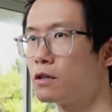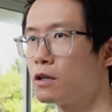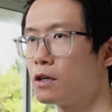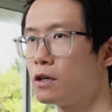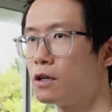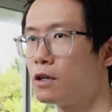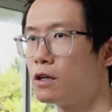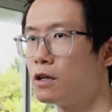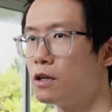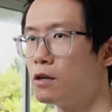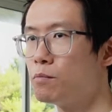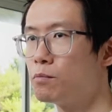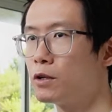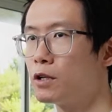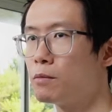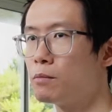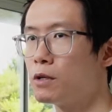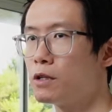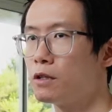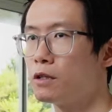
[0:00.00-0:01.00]

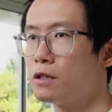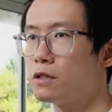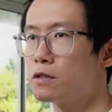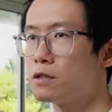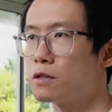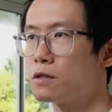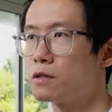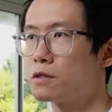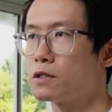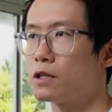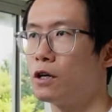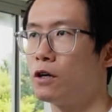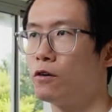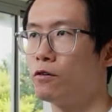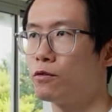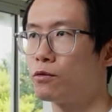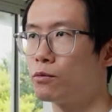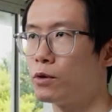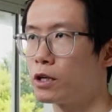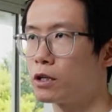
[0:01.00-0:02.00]
implement these
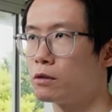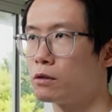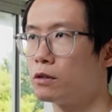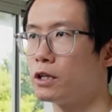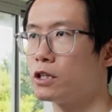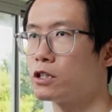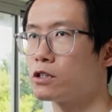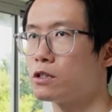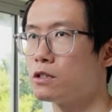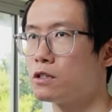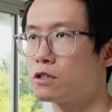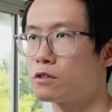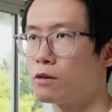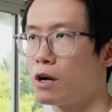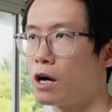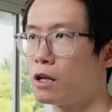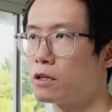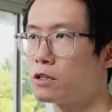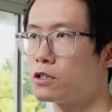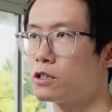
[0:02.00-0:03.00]
self-regulation
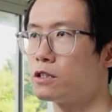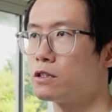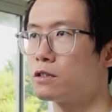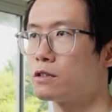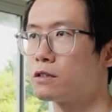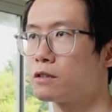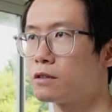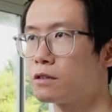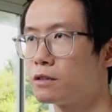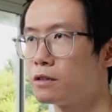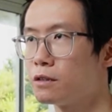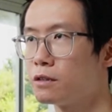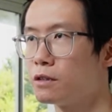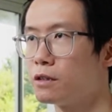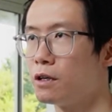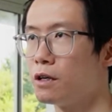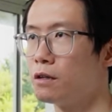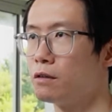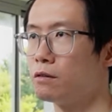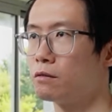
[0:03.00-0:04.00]
strategies
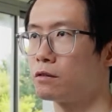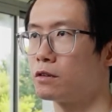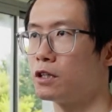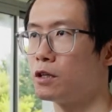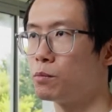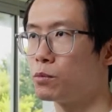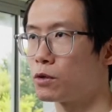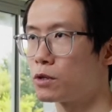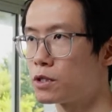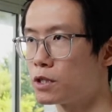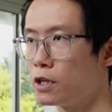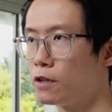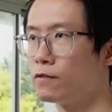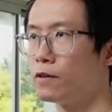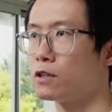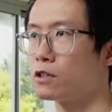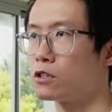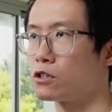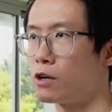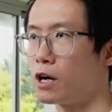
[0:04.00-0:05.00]
and keep yourself on
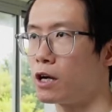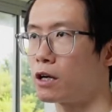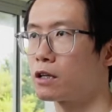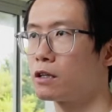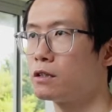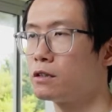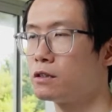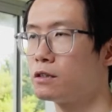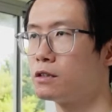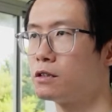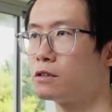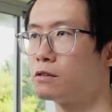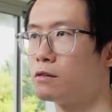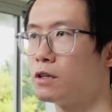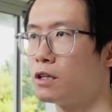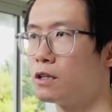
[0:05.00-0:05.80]
track, right?